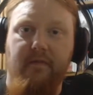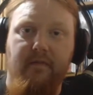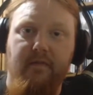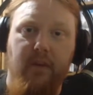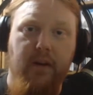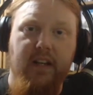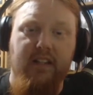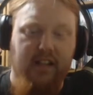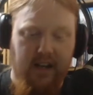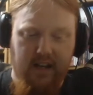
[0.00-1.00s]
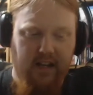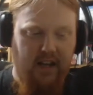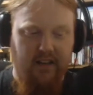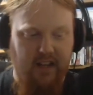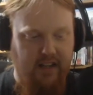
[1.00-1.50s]
Do I need to say anything
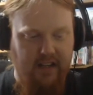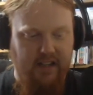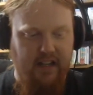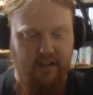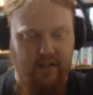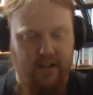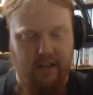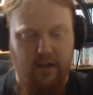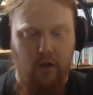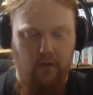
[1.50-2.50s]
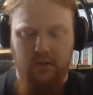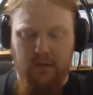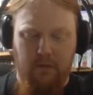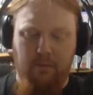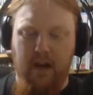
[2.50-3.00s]
else? It is literally the
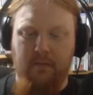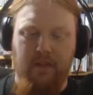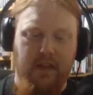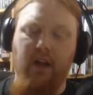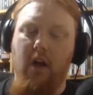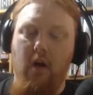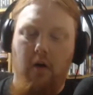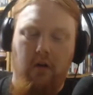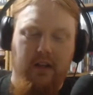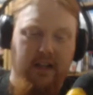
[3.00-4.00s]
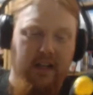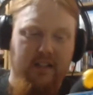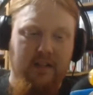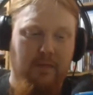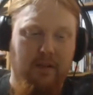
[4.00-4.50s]
ultimate Pac-Man thing. All it needs
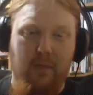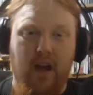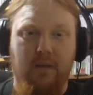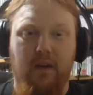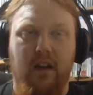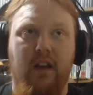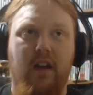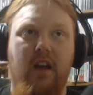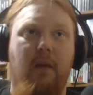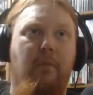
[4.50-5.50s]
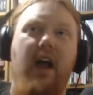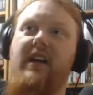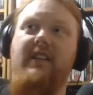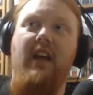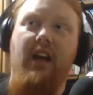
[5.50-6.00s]
is Miss Pac-Man and pac
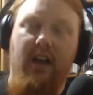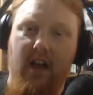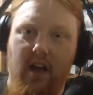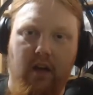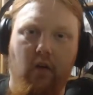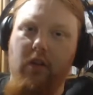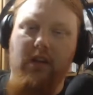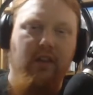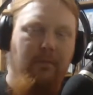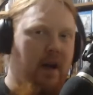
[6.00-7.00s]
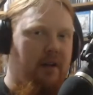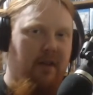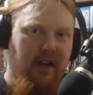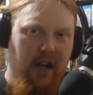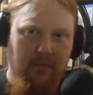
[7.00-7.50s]
Attack and all the other
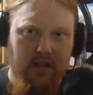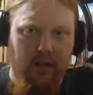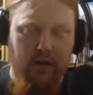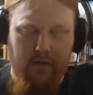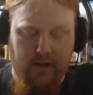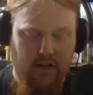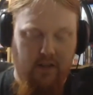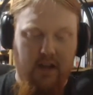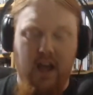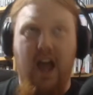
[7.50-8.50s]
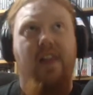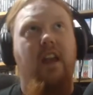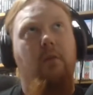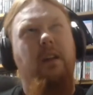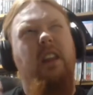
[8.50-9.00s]
Pac-Man games in the universe on it, and then
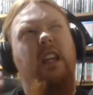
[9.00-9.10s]
it'll be the